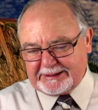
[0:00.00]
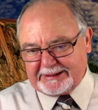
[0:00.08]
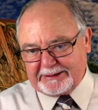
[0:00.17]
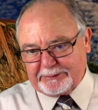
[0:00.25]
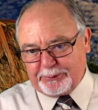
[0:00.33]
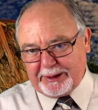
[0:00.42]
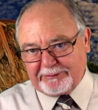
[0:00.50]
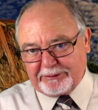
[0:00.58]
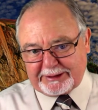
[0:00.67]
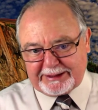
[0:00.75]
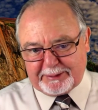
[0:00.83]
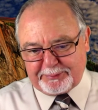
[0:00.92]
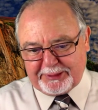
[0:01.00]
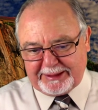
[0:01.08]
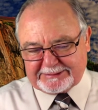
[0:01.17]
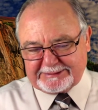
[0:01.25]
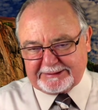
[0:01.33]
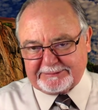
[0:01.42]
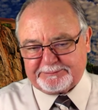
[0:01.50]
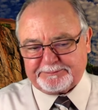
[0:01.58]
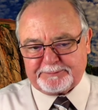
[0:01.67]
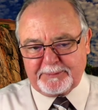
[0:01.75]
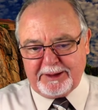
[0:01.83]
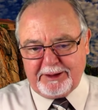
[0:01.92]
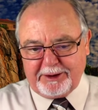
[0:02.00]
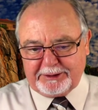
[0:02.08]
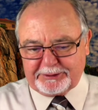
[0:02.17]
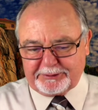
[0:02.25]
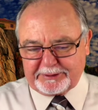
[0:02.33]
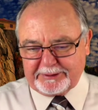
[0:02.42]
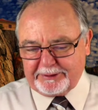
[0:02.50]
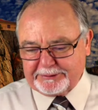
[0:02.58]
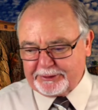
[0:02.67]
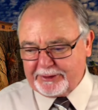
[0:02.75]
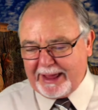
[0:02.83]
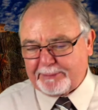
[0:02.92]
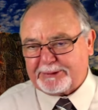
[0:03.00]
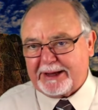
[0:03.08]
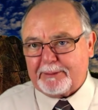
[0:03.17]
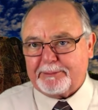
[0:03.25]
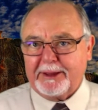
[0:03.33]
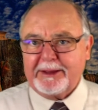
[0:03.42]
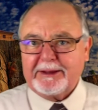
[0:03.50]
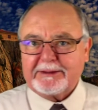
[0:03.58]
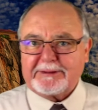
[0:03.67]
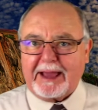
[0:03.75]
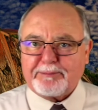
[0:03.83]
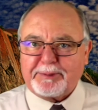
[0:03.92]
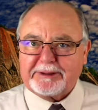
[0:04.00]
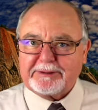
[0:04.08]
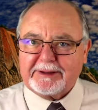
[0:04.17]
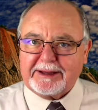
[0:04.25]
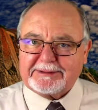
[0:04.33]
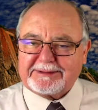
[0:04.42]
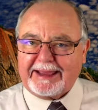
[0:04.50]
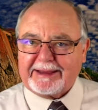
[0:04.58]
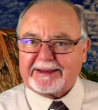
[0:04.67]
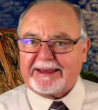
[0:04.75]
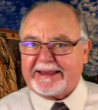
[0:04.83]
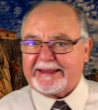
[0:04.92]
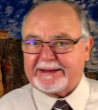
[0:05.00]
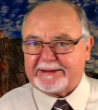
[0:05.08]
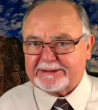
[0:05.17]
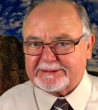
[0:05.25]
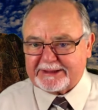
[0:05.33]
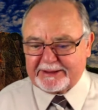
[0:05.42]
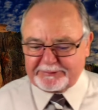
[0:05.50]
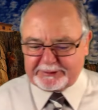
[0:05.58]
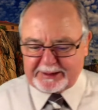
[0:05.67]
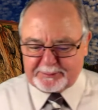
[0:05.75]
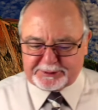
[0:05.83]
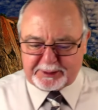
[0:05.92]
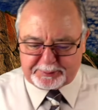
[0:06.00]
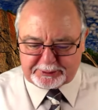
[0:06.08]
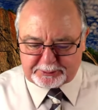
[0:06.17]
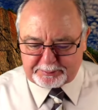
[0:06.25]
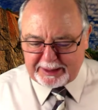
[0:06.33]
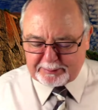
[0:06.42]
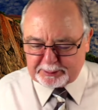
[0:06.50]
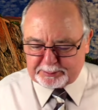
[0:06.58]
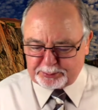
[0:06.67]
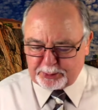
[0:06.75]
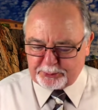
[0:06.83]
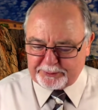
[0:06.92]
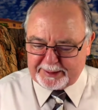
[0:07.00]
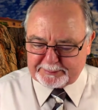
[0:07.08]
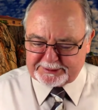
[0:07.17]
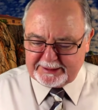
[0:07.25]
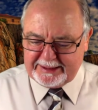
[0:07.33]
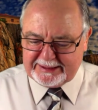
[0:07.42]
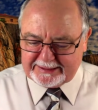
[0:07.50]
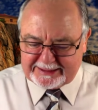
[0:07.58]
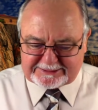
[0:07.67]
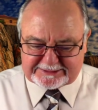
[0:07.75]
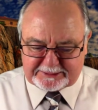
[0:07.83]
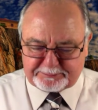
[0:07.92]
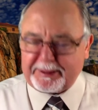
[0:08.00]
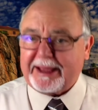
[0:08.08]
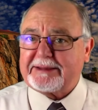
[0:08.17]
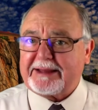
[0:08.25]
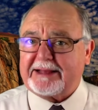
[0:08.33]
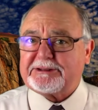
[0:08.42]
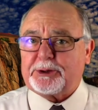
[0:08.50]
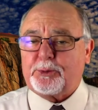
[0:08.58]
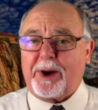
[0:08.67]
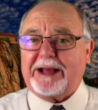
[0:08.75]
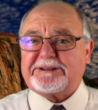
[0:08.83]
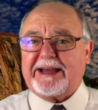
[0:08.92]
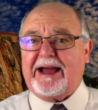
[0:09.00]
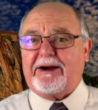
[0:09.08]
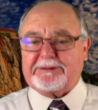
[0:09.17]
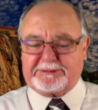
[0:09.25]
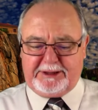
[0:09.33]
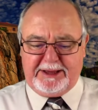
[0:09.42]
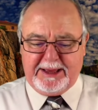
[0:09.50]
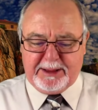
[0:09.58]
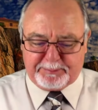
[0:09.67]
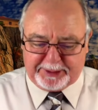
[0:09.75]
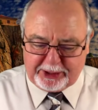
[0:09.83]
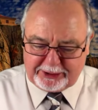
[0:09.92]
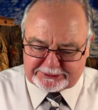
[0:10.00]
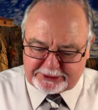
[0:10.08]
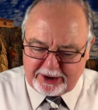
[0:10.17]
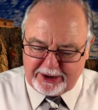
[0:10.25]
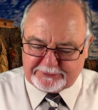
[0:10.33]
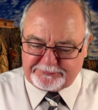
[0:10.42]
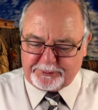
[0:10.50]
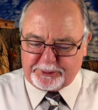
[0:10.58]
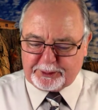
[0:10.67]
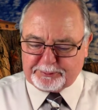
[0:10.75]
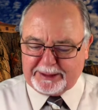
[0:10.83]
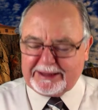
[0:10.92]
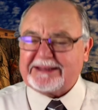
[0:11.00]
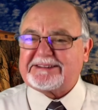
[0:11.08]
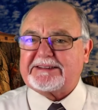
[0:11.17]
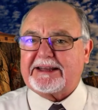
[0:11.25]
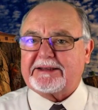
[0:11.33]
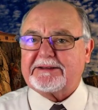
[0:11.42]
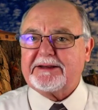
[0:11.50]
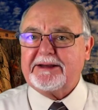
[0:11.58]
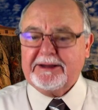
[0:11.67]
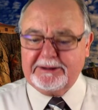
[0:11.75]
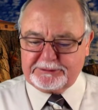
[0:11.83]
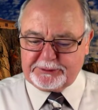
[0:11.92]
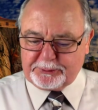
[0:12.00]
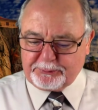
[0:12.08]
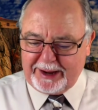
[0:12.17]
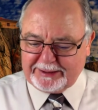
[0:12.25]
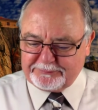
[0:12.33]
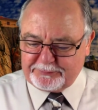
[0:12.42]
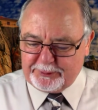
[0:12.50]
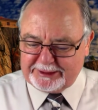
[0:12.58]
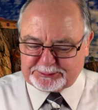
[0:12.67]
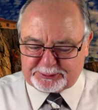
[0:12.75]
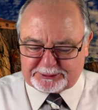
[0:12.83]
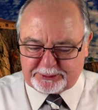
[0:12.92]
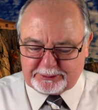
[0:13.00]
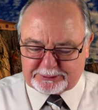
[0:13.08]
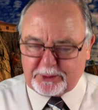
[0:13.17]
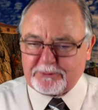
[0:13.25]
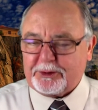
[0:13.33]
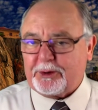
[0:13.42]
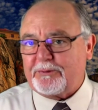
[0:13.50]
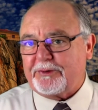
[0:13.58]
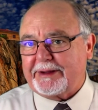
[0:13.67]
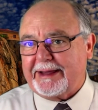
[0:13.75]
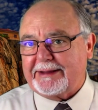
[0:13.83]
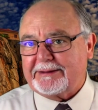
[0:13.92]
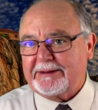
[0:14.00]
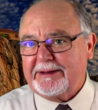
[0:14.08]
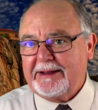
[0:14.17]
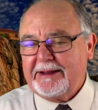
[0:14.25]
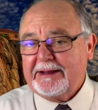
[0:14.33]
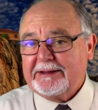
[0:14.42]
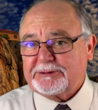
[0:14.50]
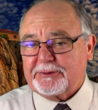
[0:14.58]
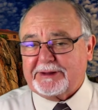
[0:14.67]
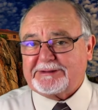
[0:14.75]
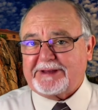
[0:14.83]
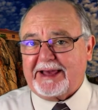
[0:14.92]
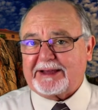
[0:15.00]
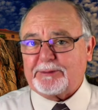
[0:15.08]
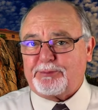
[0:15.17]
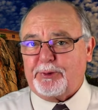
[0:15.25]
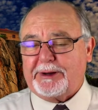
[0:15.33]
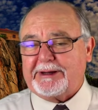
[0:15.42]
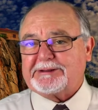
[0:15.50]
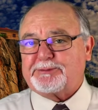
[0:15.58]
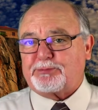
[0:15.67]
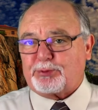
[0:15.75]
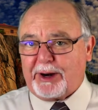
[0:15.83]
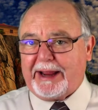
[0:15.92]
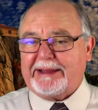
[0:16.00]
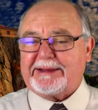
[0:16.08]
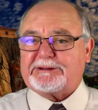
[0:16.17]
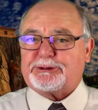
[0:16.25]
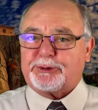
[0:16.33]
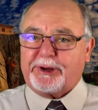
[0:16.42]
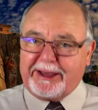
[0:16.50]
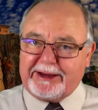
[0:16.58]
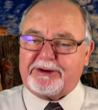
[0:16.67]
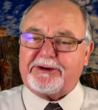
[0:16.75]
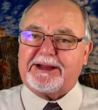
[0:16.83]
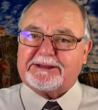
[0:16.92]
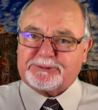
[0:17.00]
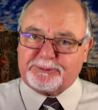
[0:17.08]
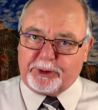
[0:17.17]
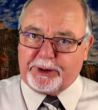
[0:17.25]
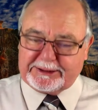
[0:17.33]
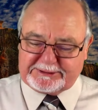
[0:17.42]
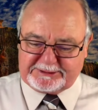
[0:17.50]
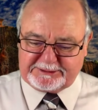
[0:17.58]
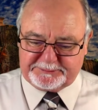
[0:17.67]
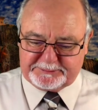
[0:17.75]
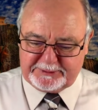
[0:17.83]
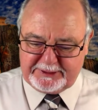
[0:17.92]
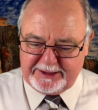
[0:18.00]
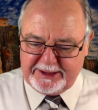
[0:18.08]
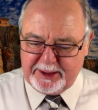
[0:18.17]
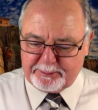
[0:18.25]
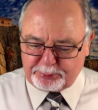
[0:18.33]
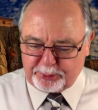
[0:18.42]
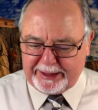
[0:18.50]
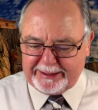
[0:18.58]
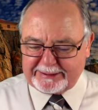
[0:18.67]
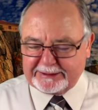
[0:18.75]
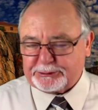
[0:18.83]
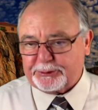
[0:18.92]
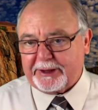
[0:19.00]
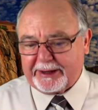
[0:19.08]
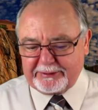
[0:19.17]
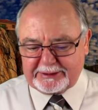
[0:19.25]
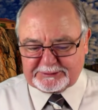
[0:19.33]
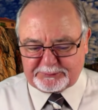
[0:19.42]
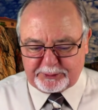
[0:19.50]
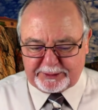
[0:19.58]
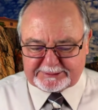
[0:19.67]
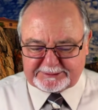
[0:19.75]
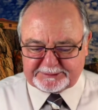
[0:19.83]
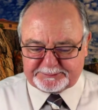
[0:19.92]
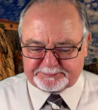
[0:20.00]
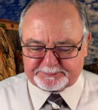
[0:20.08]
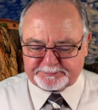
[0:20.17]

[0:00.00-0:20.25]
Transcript: uh, way of looking up things and on your, on your laptop, type in uh, take heed and see if it comes up in your Bible programs. Listen, pay attention, watch out, be on guard for, be listening to the right voice, we're told over and over again. So this second point is pray that you hear his voice. Pray that you hear his voice.